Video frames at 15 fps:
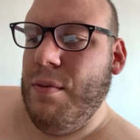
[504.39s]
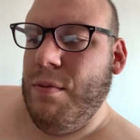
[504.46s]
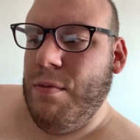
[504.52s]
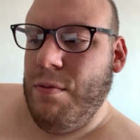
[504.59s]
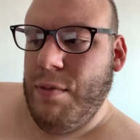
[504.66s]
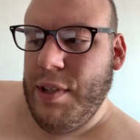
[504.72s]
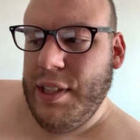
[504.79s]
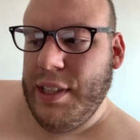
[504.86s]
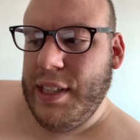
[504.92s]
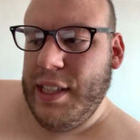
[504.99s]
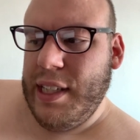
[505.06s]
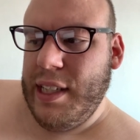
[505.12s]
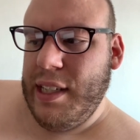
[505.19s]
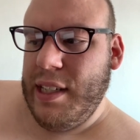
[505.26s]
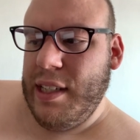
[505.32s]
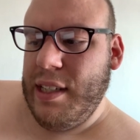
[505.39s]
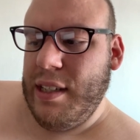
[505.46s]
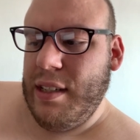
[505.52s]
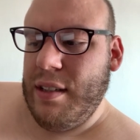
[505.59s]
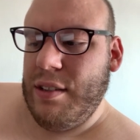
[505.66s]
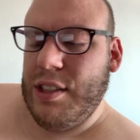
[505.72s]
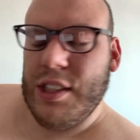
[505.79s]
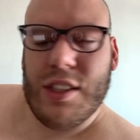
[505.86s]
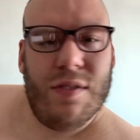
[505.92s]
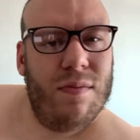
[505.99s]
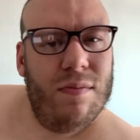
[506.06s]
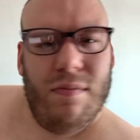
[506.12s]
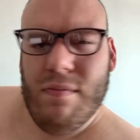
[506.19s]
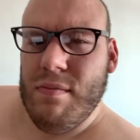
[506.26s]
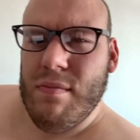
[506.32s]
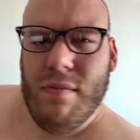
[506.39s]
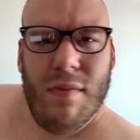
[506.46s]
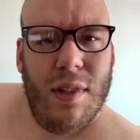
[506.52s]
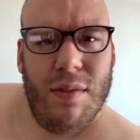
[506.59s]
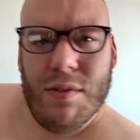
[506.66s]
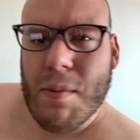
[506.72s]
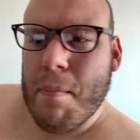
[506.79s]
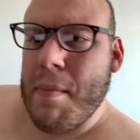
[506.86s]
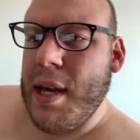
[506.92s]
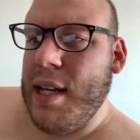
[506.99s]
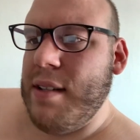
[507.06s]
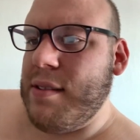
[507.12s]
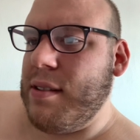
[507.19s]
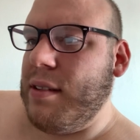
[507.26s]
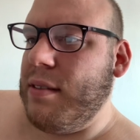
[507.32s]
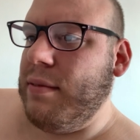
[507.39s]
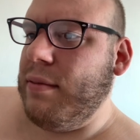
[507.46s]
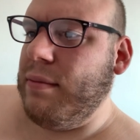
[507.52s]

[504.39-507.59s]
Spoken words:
really just, it was amazing.